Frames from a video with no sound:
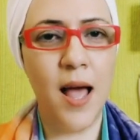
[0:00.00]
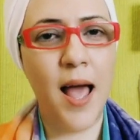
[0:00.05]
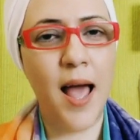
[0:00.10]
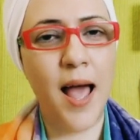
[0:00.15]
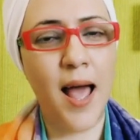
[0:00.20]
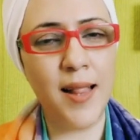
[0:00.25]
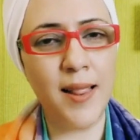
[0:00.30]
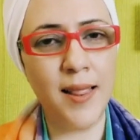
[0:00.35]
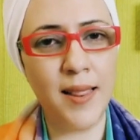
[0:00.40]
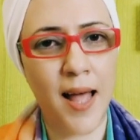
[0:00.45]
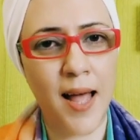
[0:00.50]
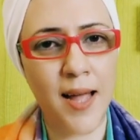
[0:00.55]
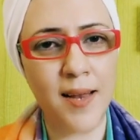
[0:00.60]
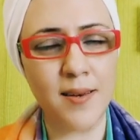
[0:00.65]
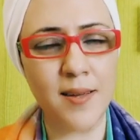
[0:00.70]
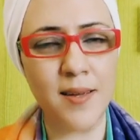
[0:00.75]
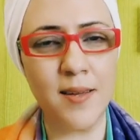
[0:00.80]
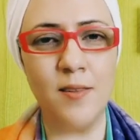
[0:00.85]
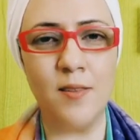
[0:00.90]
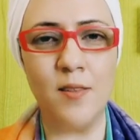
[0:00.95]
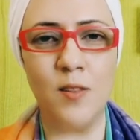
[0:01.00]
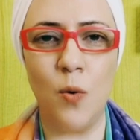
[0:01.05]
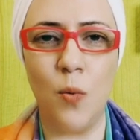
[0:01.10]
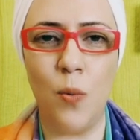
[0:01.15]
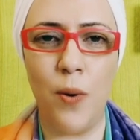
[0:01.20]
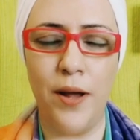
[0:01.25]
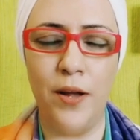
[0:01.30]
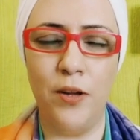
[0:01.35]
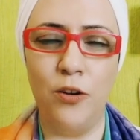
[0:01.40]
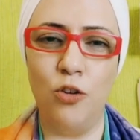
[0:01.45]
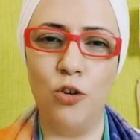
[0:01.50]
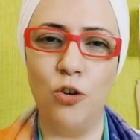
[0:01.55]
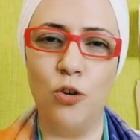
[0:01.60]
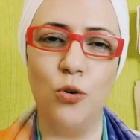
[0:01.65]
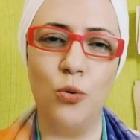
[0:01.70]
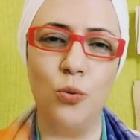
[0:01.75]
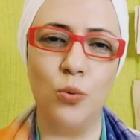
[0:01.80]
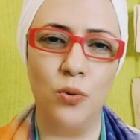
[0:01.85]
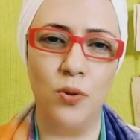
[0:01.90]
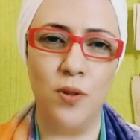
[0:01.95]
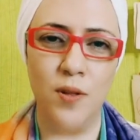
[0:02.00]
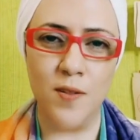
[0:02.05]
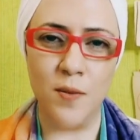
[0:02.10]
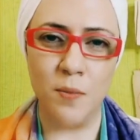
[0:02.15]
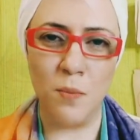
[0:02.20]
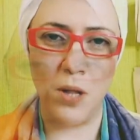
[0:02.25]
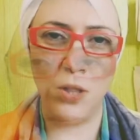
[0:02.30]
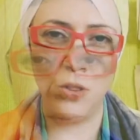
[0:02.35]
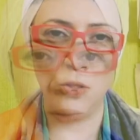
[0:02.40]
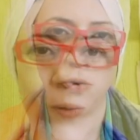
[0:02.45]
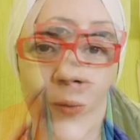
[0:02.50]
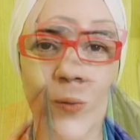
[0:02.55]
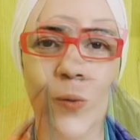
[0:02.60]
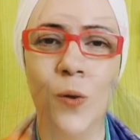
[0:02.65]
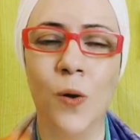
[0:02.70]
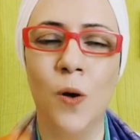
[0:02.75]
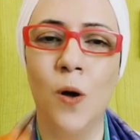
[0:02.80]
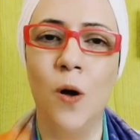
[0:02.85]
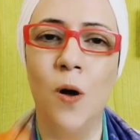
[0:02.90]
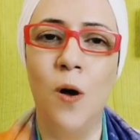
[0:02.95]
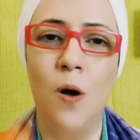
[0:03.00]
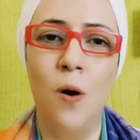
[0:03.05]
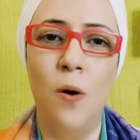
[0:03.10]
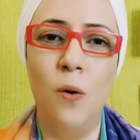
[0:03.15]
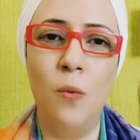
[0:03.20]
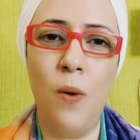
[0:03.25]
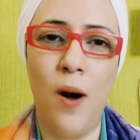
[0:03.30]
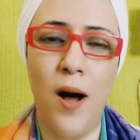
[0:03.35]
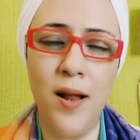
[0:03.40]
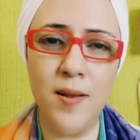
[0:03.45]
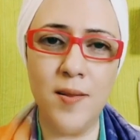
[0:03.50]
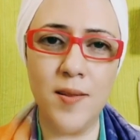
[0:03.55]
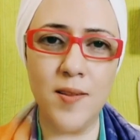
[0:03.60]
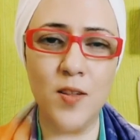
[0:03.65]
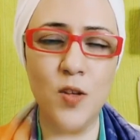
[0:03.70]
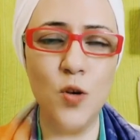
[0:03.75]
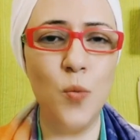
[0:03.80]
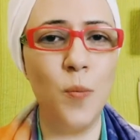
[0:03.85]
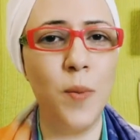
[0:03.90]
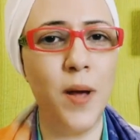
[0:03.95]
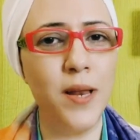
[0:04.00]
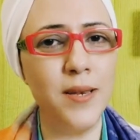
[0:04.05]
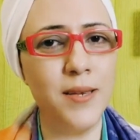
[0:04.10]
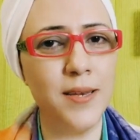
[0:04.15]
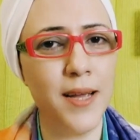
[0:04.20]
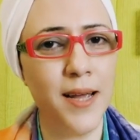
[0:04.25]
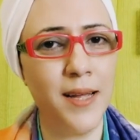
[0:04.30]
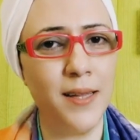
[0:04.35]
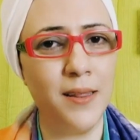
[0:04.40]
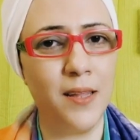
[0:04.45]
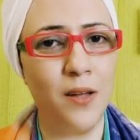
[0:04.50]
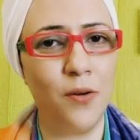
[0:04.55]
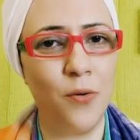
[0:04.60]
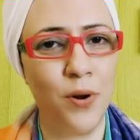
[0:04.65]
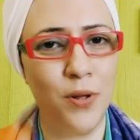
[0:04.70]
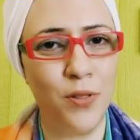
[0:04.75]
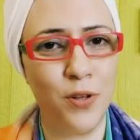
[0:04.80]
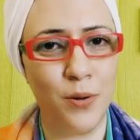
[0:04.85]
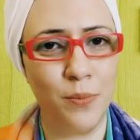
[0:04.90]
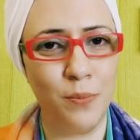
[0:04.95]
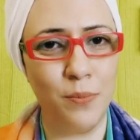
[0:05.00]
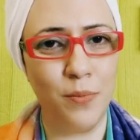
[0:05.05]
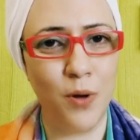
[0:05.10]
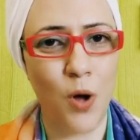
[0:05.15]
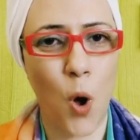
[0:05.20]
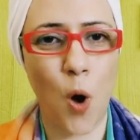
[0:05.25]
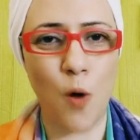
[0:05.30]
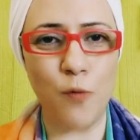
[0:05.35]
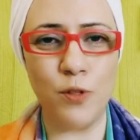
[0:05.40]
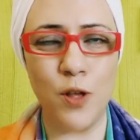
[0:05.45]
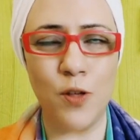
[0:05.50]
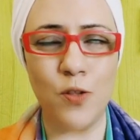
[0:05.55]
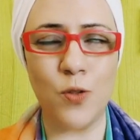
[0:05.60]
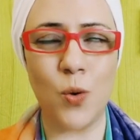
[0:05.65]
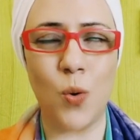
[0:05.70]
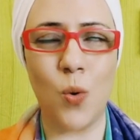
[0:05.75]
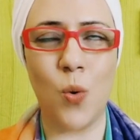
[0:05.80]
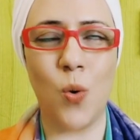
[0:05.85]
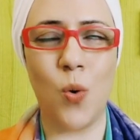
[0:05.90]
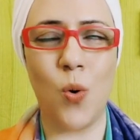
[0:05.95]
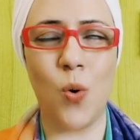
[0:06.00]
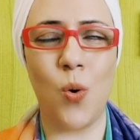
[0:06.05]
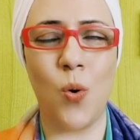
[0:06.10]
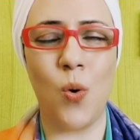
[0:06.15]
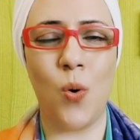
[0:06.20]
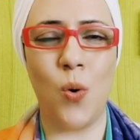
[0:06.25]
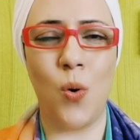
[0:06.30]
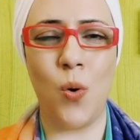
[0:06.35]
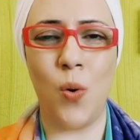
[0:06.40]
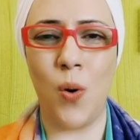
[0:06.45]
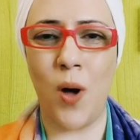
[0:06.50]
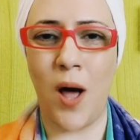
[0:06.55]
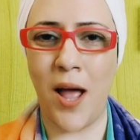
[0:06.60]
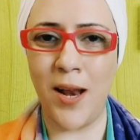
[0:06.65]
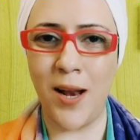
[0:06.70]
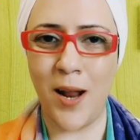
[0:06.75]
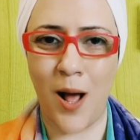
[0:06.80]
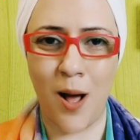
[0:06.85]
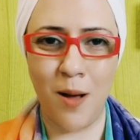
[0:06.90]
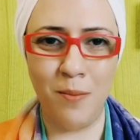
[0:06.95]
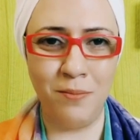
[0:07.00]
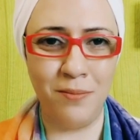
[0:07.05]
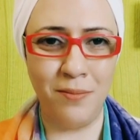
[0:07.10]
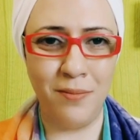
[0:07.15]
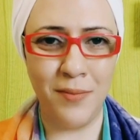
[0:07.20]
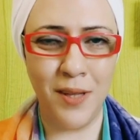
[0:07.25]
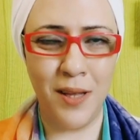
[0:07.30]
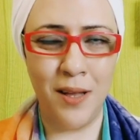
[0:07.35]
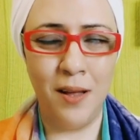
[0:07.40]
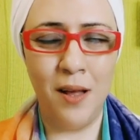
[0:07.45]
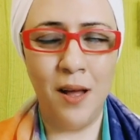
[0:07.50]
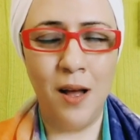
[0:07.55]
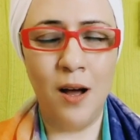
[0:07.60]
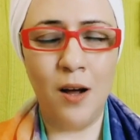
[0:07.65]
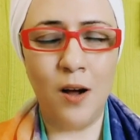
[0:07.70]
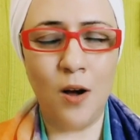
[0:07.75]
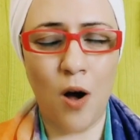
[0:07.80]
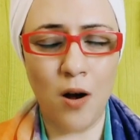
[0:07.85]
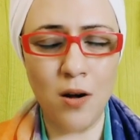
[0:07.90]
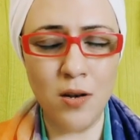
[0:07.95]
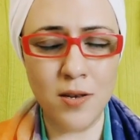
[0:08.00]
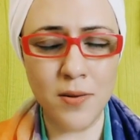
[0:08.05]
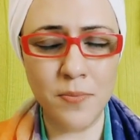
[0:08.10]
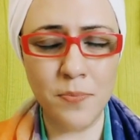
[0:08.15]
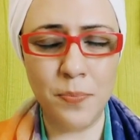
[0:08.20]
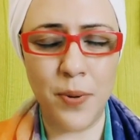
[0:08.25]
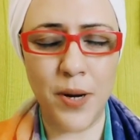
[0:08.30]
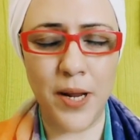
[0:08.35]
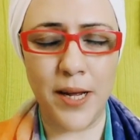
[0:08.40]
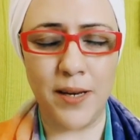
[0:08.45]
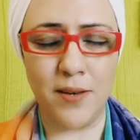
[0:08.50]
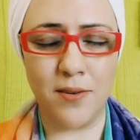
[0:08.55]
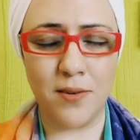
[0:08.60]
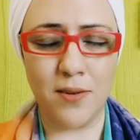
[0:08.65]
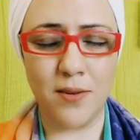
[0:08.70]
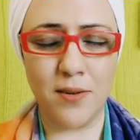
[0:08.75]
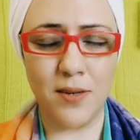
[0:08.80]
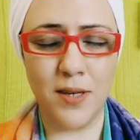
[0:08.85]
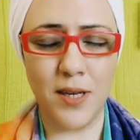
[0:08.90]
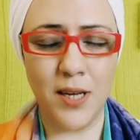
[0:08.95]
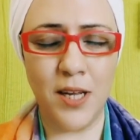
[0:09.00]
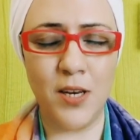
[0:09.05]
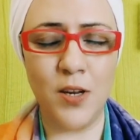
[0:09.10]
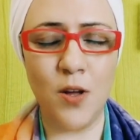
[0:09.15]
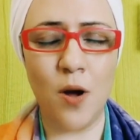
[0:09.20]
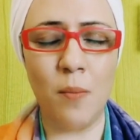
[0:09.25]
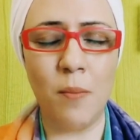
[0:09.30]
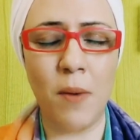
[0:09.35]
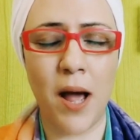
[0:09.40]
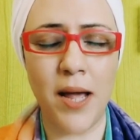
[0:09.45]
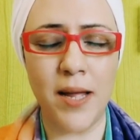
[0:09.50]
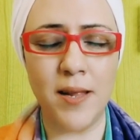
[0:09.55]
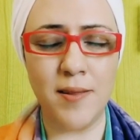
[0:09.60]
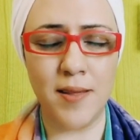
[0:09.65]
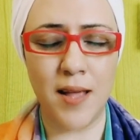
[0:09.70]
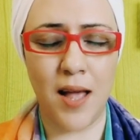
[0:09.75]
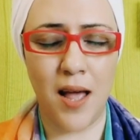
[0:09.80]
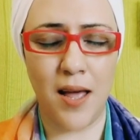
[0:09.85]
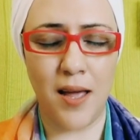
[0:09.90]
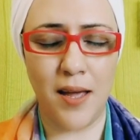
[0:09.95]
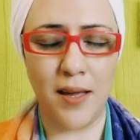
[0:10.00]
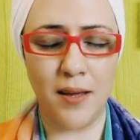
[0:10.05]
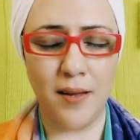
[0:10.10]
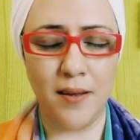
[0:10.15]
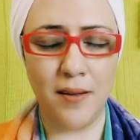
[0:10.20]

And that is the way to do this mantra. Once you maintain the rhythm of the so and hum, contemplate in your mind's eye,